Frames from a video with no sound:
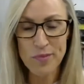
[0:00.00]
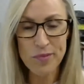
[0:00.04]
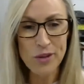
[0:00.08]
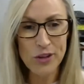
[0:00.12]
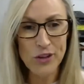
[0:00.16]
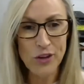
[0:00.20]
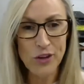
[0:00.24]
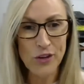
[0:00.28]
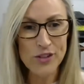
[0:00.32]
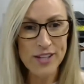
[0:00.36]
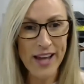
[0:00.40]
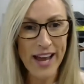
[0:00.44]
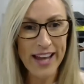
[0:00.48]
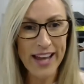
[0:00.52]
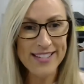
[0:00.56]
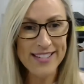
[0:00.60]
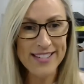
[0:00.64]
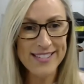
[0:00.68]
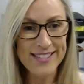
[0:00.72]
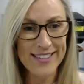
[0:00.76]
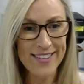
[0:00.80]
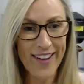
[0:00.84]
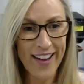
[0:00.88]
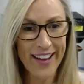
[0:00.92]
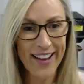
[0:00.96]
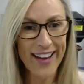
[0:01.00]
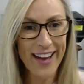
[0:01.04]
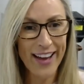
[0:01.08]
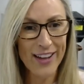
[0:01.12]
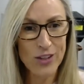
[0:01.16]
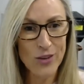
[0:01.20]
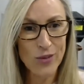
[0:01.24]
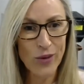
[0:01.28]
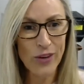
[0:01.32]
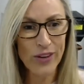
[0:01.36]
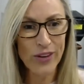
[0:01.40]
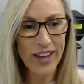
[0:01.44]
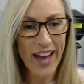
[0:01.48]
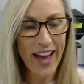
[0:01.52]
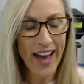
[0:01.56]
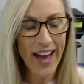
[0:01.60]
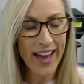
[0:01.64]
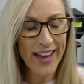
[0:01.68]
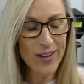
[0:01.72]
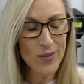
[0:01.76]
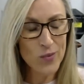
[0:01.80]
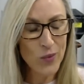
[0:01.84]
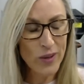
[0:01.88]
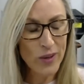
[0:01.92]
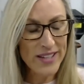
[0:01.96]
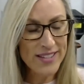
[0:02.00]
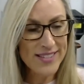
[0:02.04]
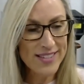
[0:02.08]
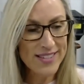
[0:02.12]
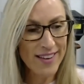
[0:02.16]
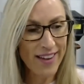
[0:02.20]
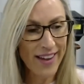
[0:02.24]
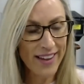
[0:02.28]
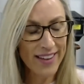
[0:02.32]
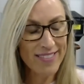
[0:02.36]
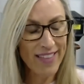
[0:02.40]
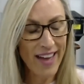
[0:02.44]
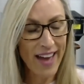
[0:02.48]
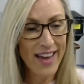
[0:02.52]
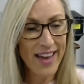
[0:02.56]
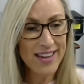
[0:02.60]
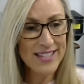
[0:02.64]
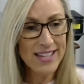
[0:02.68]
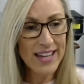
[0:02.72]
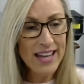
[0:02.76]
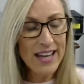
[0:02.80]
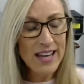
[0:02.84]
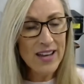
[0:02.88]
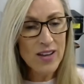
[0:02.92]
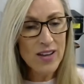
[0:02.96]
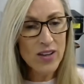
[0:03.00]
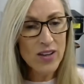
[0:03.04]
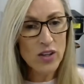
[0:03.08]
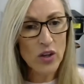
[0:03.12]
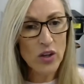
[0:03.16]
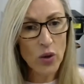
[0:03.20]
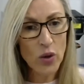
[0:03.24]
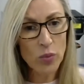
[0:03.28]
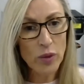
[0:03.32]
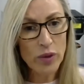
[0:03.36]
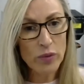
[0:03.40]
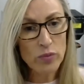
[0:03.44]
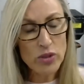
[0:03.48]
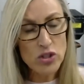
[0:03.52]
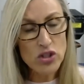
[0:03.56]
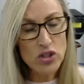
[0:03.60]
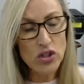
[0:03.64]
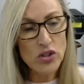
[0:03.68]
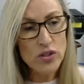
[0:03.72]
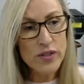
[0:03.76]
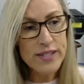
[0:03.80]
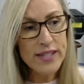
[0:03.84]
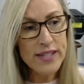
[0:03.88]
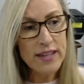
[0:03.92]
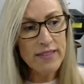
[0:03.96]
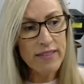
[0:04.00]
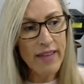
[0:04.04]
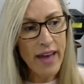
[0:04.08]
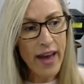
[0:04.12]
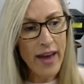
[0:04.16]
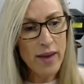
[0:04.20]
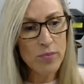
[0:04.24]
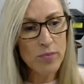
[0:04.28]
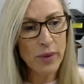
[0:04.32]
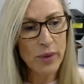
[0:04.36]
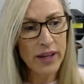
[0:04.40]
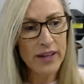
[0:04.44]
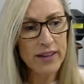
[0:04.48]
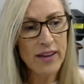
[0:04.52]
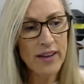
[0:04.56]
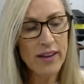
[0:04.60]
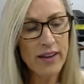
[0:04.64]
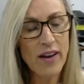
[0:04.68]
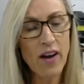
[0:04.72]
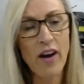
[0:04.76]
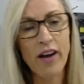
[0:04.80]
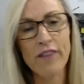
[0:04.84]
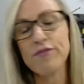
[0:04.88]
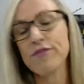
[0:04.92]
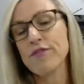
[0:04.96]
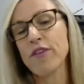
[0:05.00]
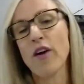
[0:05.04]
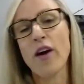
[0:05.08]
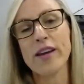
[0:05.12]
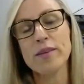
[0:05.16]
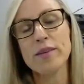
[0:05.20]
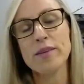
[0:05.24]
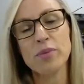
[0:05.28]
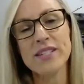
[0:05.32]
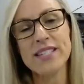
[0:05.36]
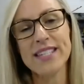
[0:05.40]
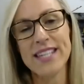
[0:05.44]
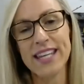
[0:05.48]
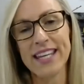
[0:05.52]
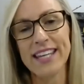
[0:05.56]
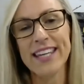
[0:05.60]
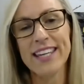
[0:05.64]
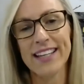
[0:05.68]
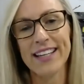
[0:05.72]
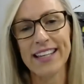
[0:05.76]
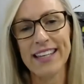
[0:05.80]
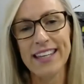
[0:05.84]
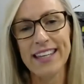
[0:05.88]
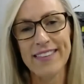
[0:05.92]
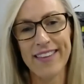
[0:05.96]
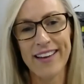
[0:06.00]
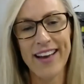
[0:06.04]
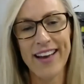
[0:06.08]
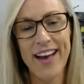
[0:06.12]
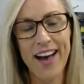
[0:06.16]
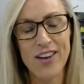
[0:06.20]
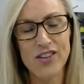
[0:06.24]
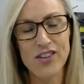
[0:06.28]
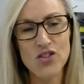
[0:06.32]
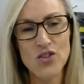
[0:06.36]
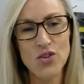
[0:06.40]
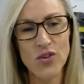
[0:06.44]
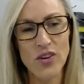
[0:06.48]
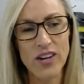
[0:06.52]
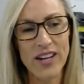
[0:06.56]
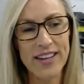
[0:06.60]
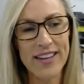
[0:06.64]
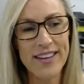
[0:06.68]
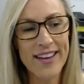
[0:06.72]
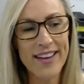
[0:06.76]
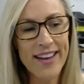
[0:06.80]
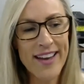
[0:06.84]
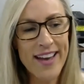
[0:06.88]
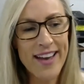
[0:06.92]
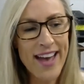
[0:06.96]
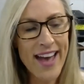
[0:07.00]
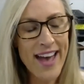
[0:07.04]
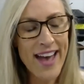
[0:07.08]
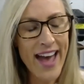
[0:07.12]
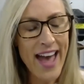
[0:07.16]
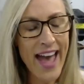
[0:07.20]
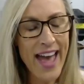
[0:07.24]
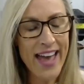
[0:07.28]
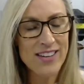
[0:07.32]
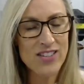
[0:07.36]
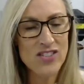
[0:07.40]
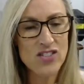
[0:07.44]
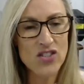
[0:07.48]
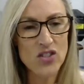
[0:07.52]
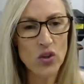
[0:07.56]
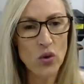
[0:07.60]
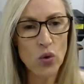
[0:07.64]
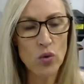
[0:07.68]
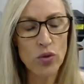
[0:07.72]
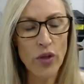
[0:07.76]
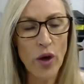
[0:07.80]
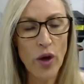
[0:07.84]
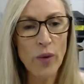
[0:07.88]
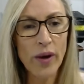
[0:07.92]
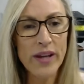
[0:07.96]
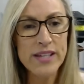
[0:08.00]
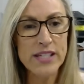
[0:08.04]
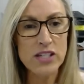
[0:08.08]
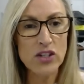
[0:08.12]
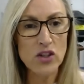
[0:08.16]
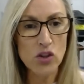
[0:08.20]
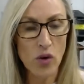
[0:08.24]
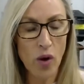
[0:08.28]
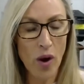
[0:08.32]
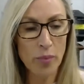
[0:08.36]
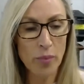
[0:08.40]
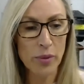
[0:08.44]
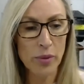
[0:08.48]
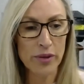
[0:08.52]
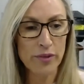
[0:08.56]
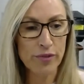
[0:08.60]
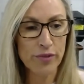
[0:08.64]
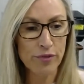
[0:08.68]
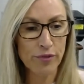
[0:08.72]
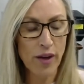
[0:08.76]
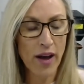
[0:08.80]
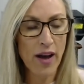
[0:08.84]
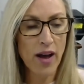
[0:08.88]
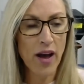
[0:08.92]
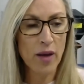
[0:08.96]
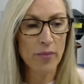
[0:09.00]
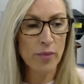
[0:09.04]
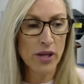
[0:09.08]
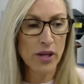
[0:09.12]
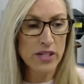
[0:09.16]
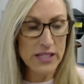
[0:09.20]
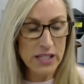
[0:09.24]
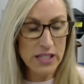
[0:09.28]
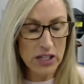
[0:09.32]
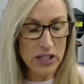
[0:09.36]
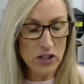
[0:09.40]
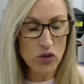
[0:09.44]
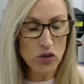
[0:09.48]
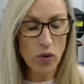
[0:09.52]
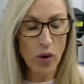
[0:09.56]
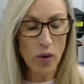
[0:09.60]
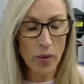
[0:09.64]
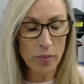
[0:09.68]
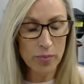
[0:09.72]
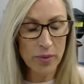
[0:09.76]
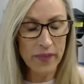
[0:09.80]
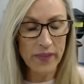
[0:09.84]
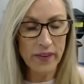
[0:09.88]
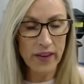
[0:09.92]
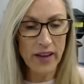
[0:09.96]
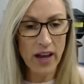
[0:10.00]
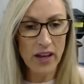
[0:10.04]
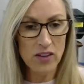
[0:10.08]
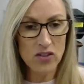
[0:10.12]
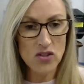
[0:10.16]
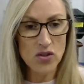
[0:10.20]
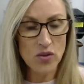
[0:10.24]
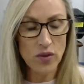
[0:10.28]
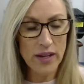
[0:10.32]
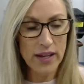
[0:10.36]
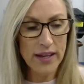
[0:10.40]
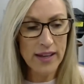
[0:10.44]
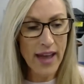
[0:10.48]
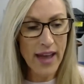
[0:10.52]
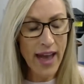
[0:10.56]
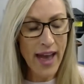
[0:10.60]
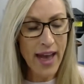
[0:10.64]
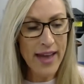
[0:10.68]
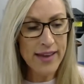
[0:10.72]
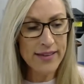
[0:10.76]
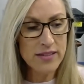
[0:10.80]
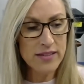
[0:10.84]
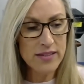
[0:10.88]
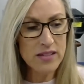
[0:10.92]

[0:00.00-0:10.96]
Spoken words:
days like Are You OK and weeks like that, we're reducing that. But I find particularly in the country, and although I didn't grow up on a farm, I did grow up in the country, and